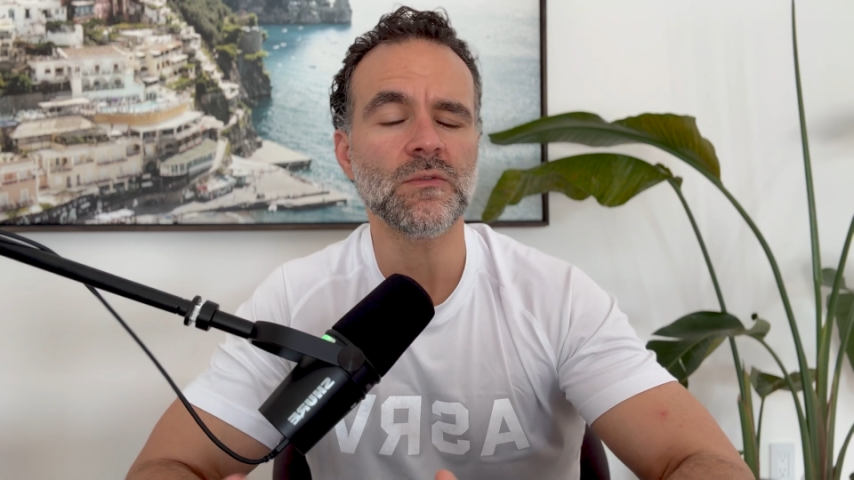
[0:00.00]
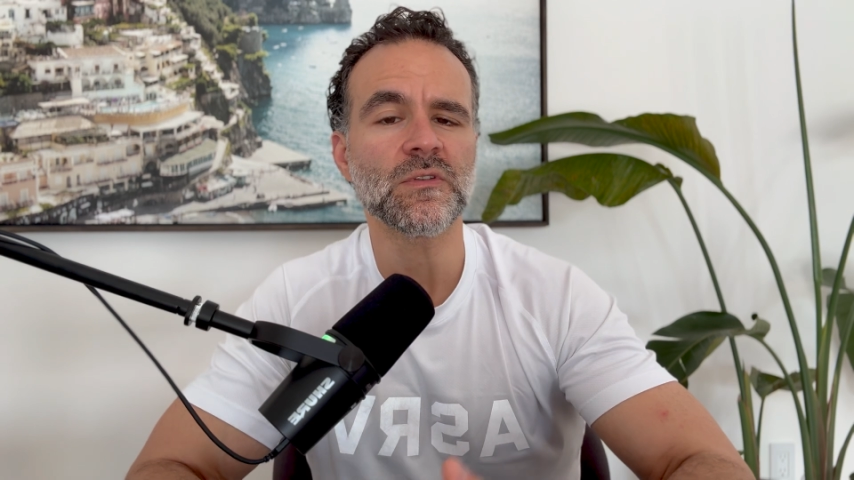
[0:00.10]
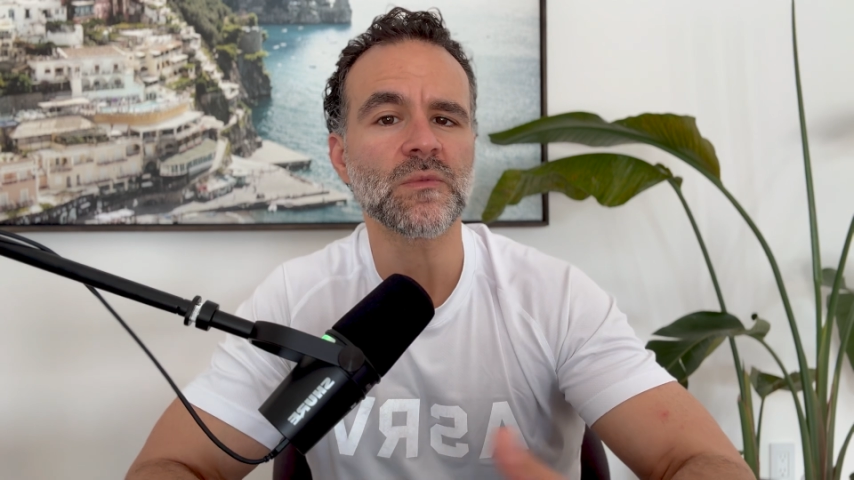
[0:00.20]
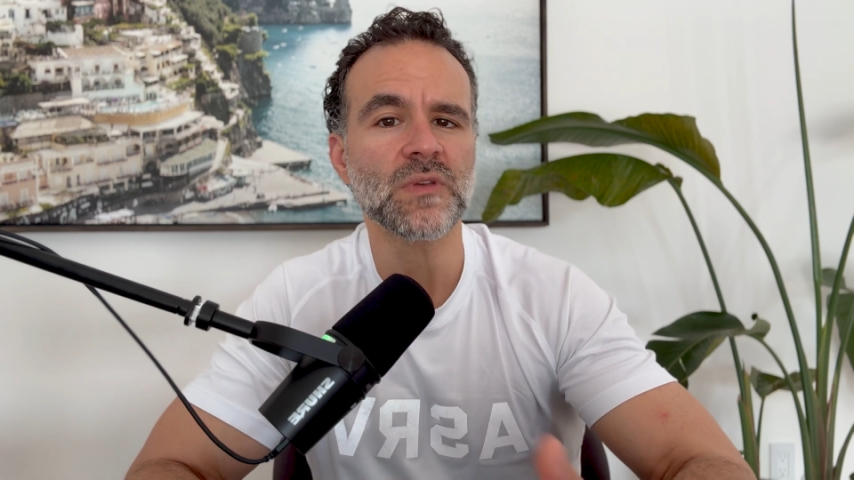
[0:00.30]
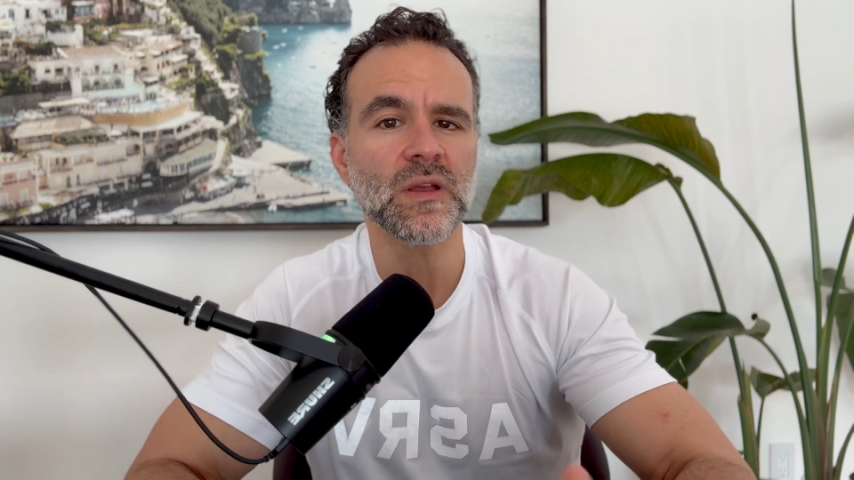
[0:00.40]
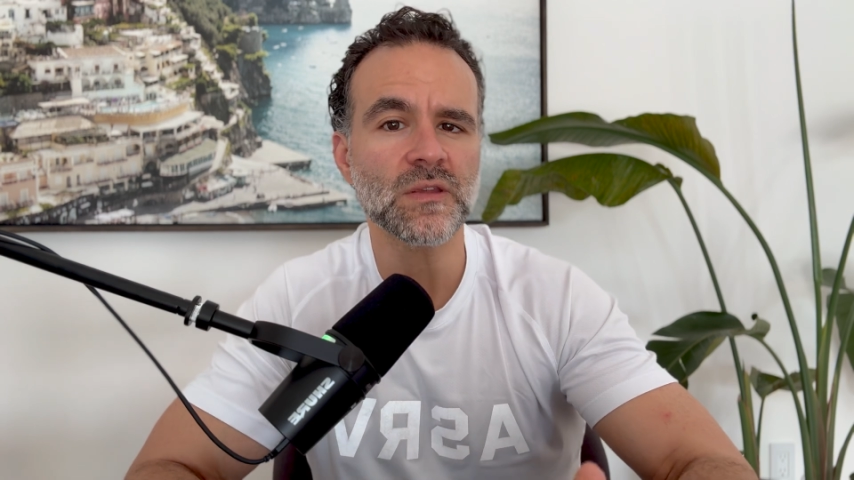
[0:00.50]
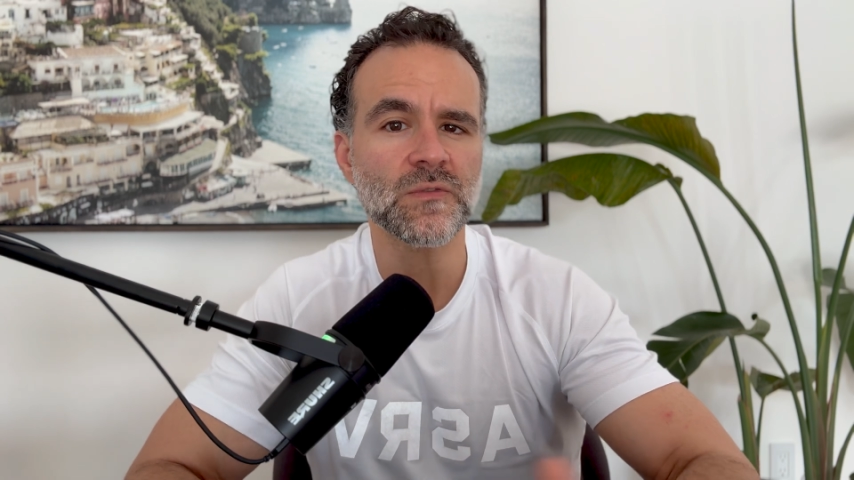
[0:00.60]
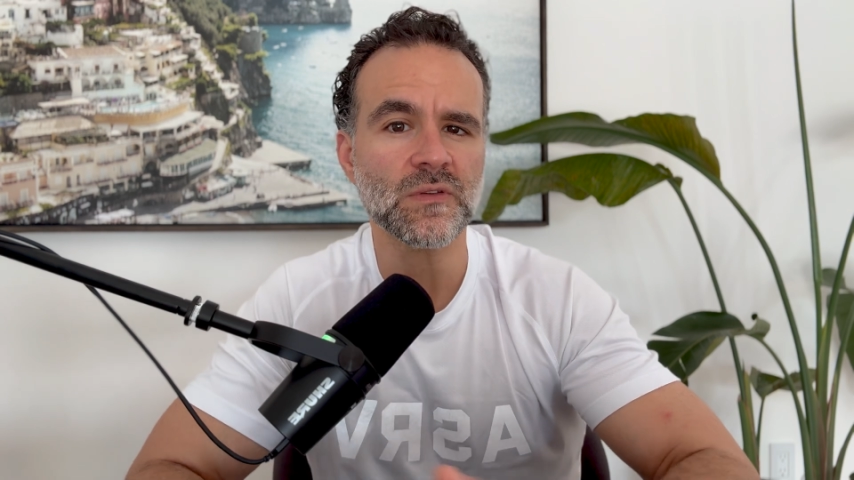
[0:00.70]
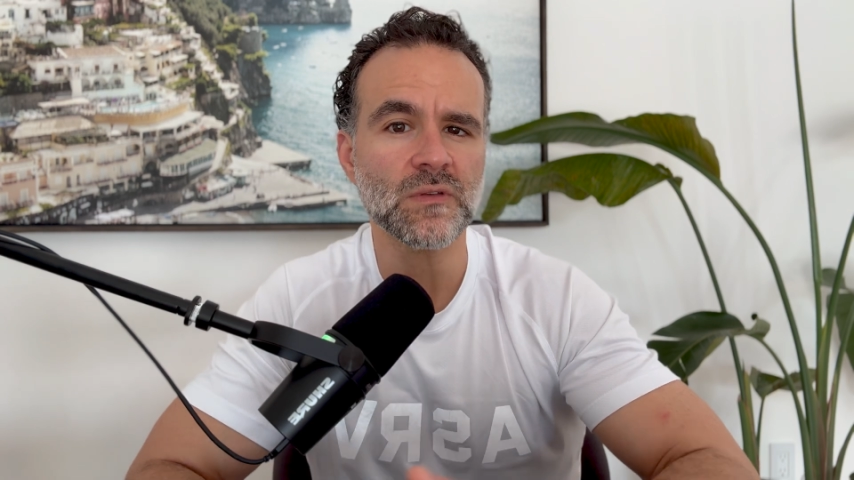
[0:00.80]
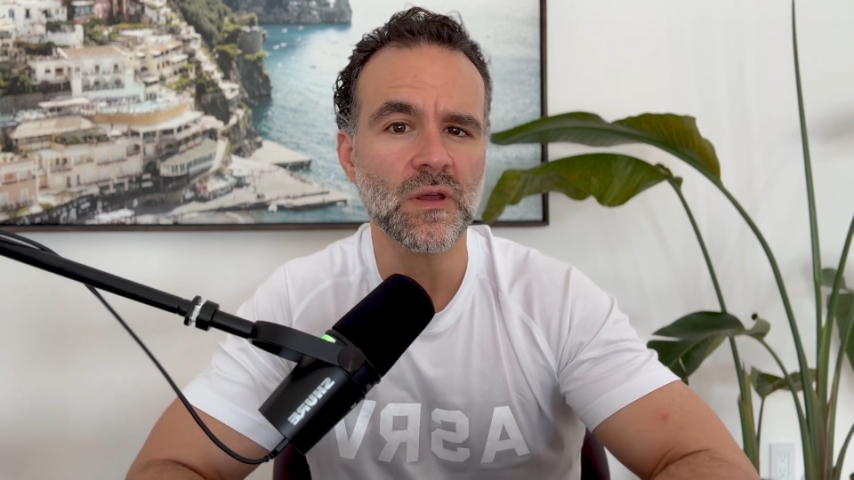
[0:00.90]
you some
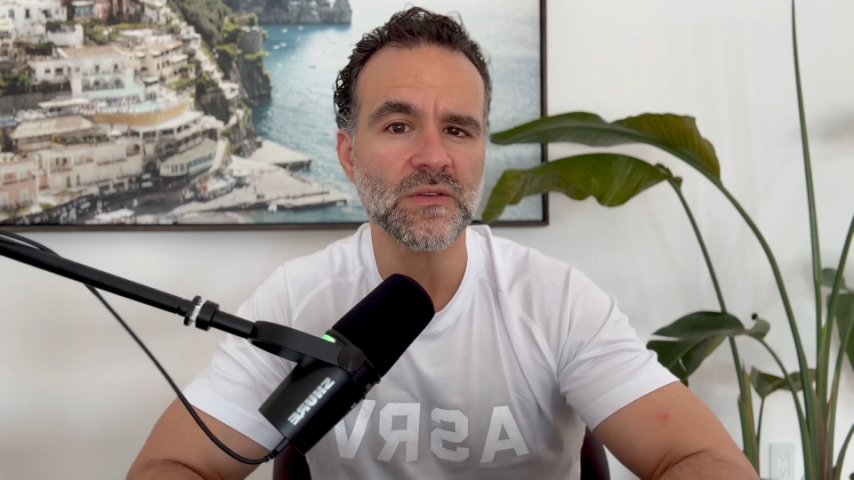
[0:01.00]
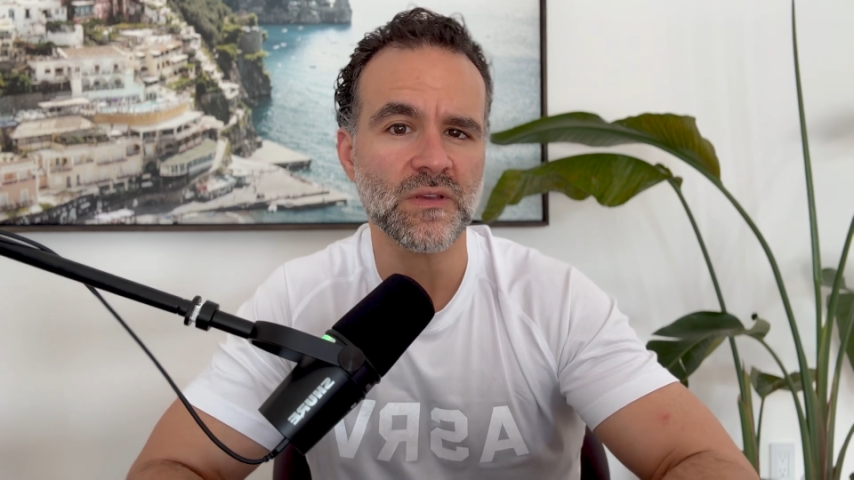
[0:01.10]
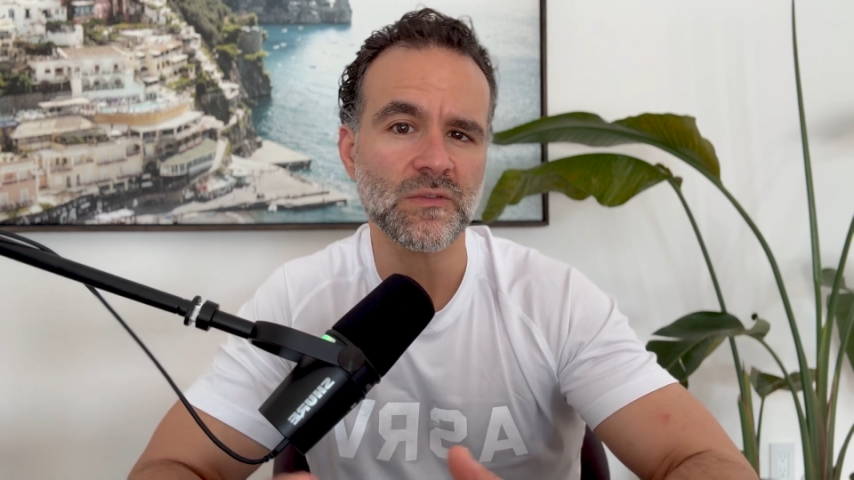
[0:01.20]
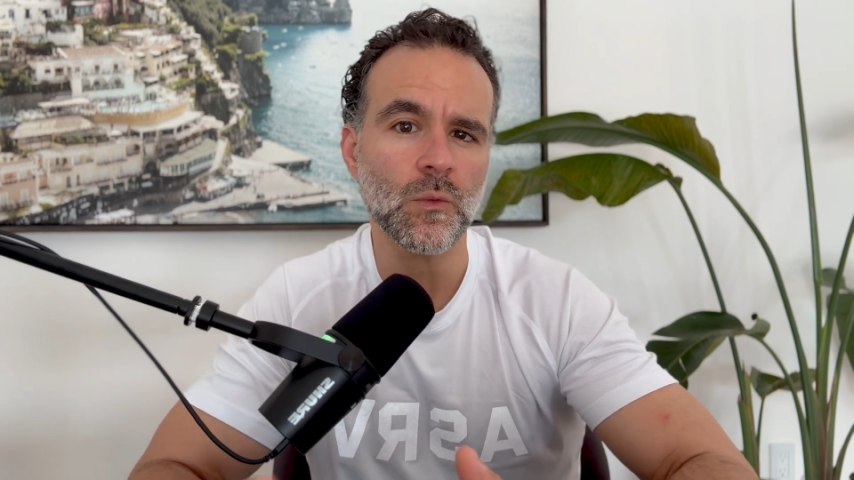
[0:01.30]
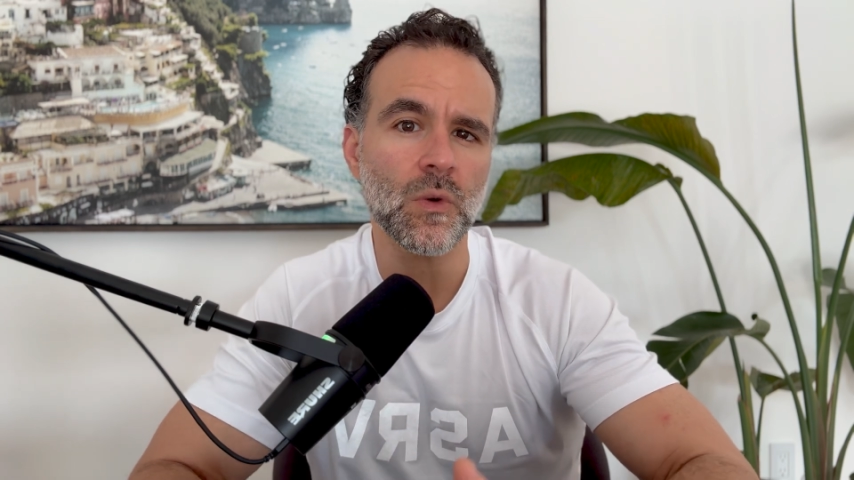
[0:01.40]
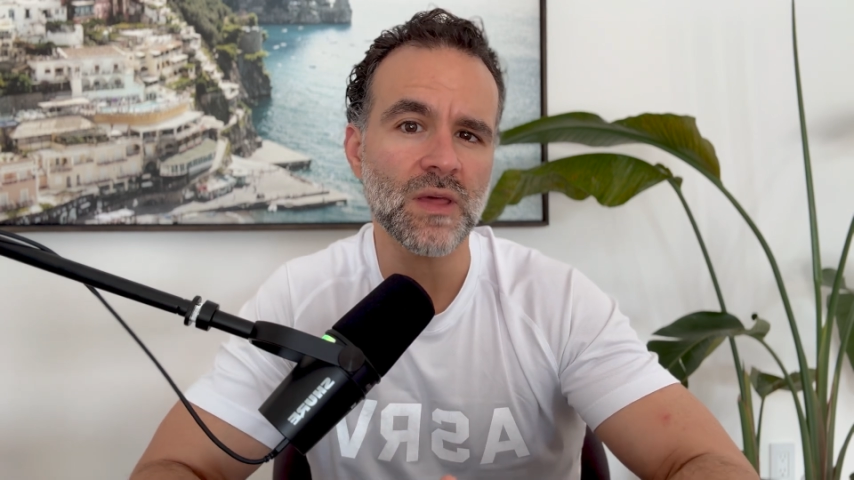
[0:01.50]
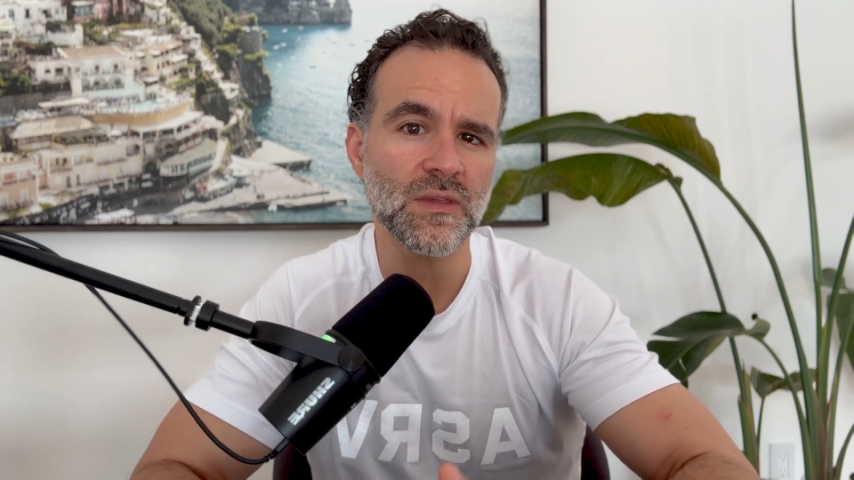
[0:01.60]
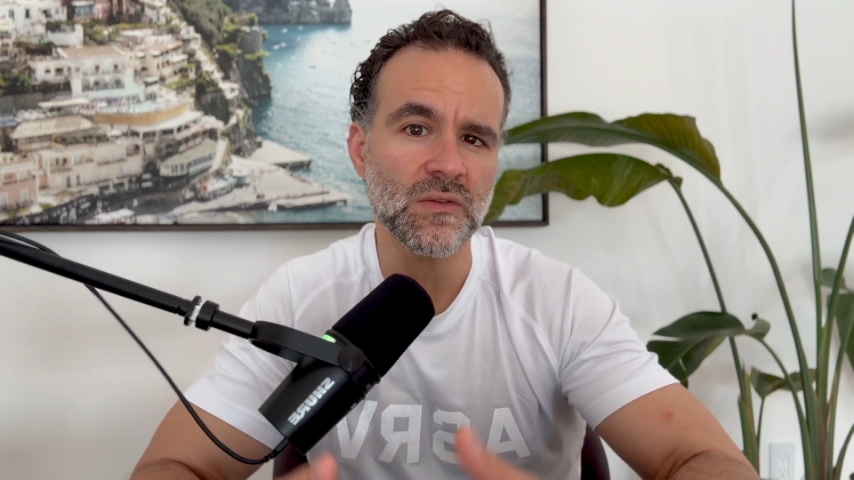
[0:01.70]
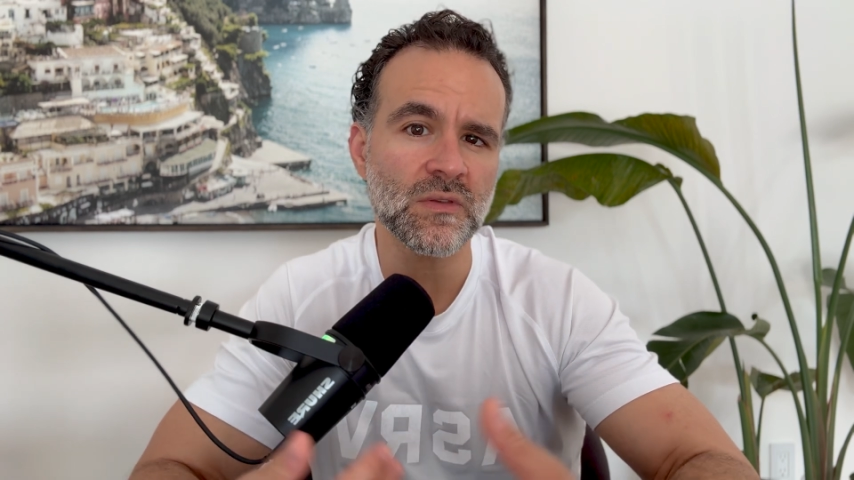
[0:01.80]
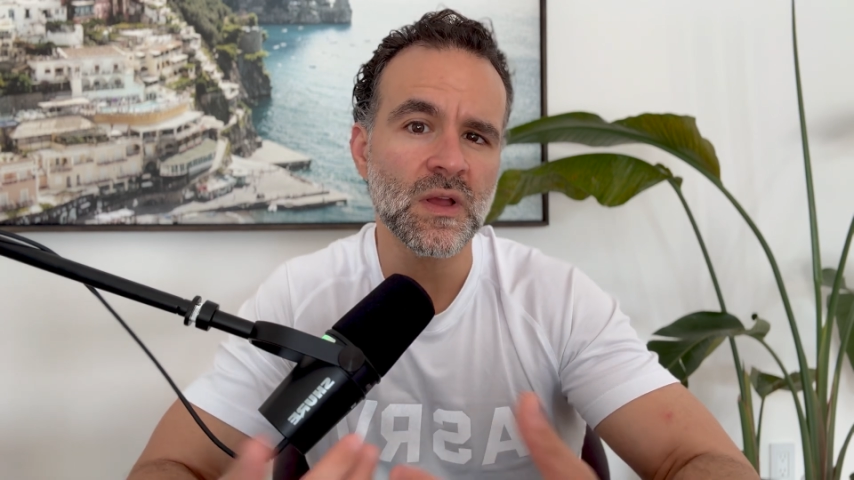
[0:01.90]
scientific studies as to why
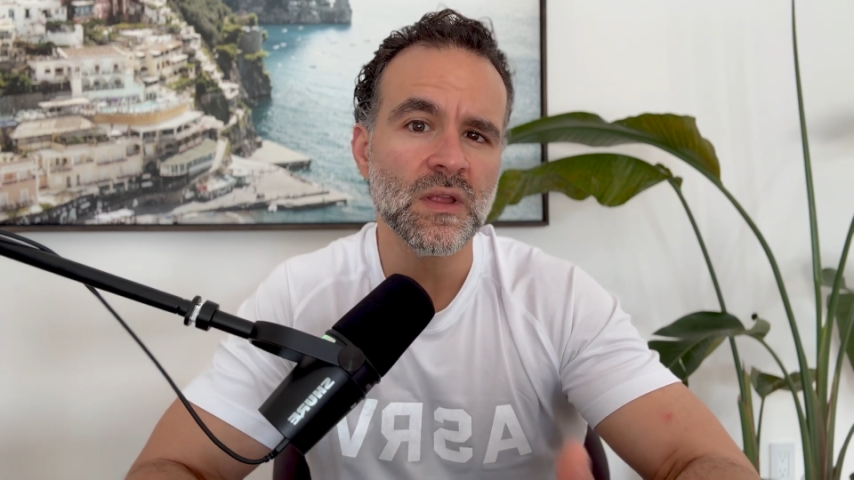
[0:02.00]
these